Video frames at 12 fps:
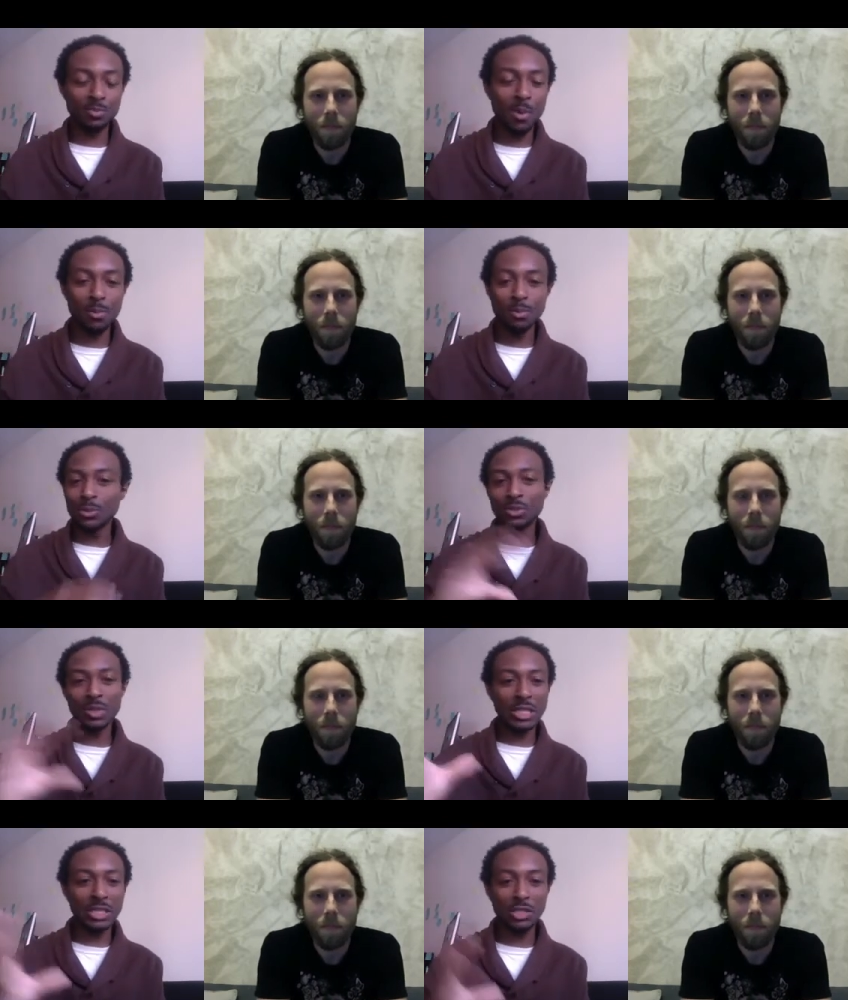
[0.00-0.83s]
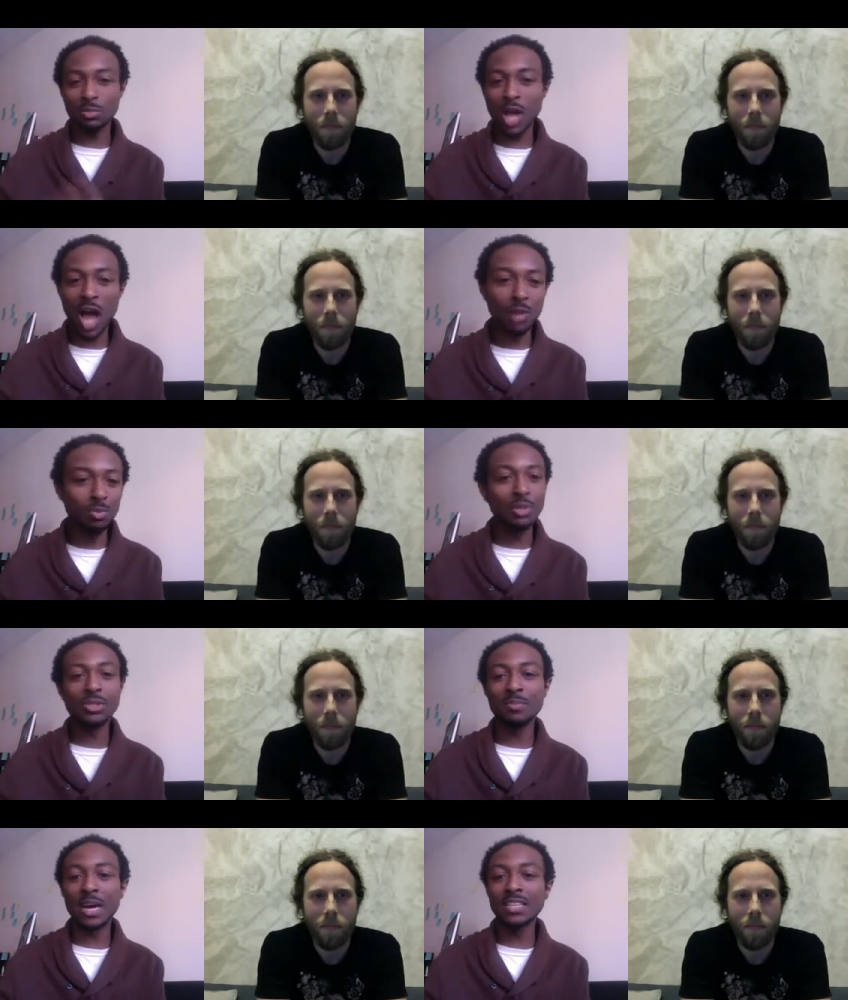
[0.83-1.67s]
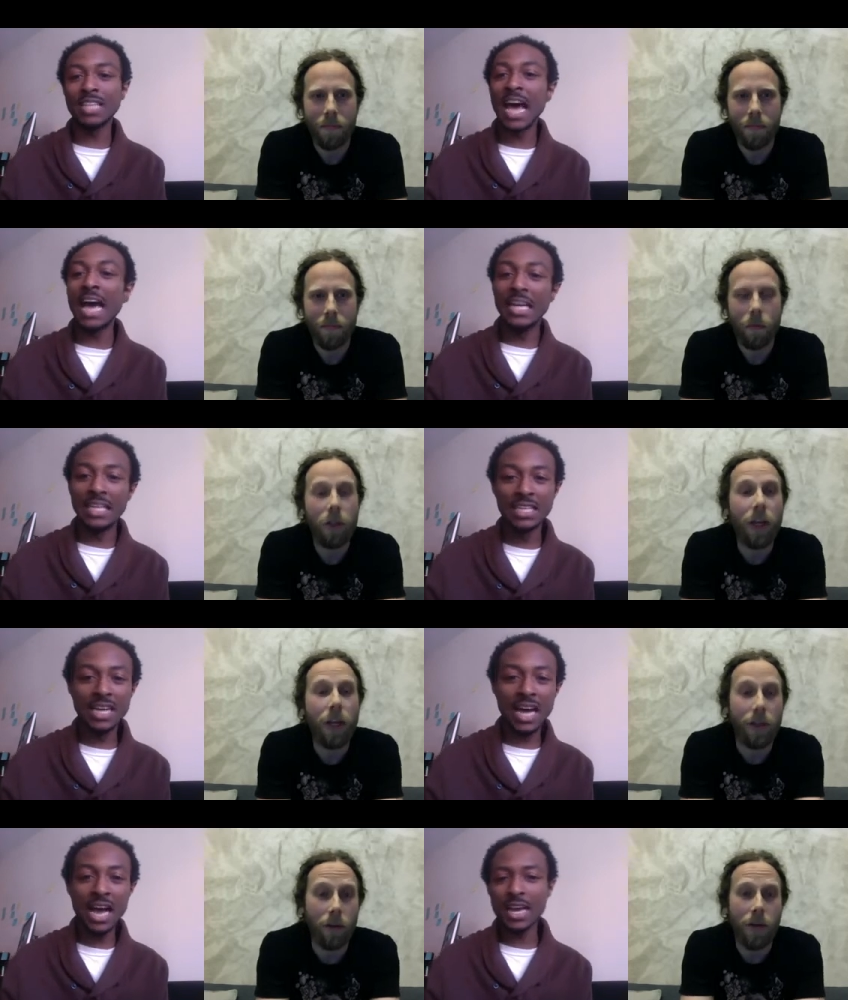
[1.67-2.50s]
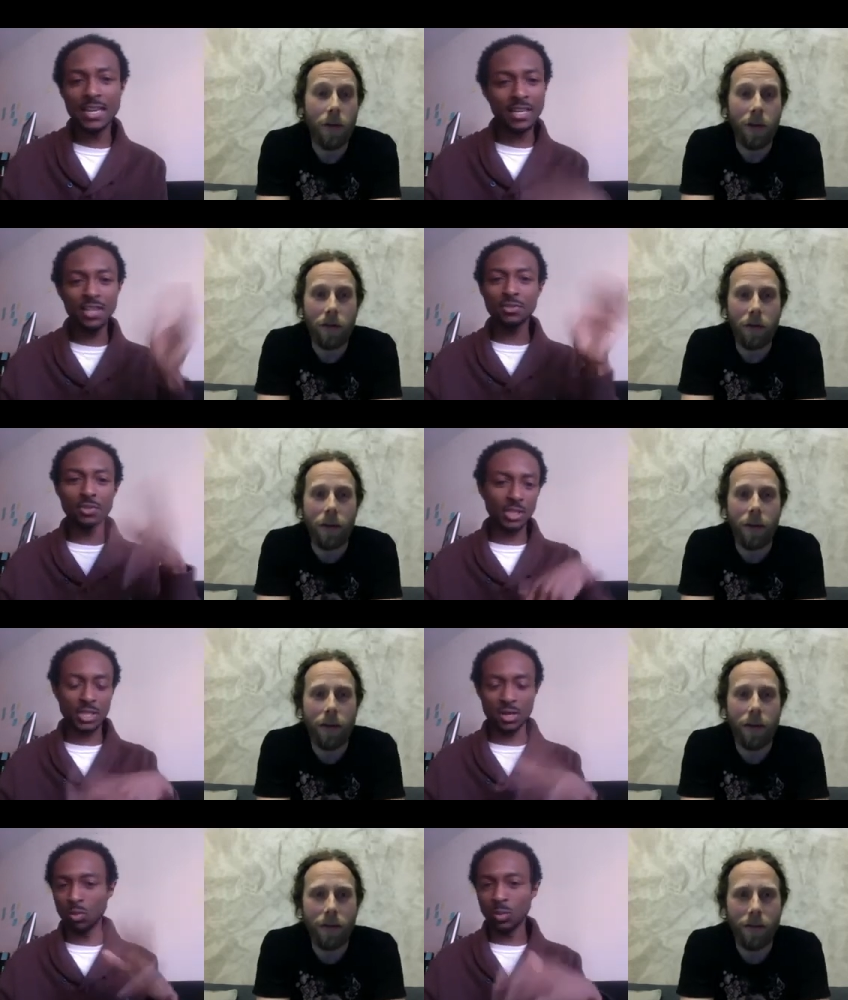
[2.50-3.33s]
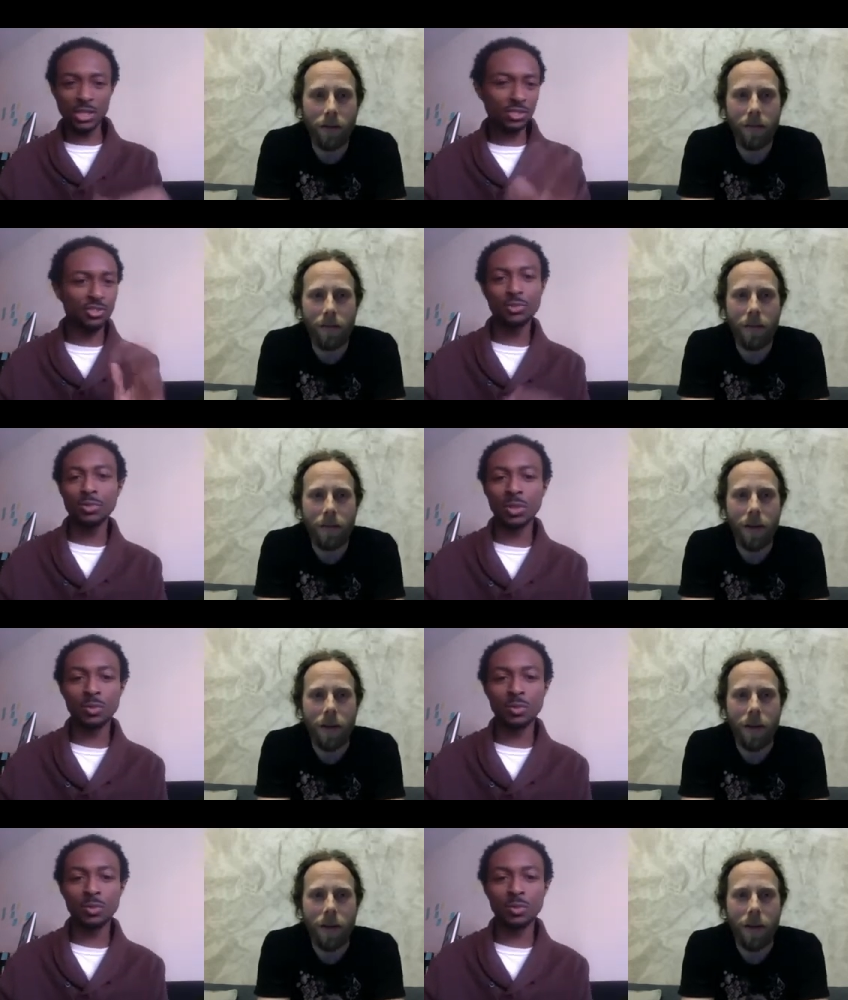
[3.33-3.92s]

Speaker 1: Maybe we'll do like a little blog about that. uh, and you know, a week or two, yeah.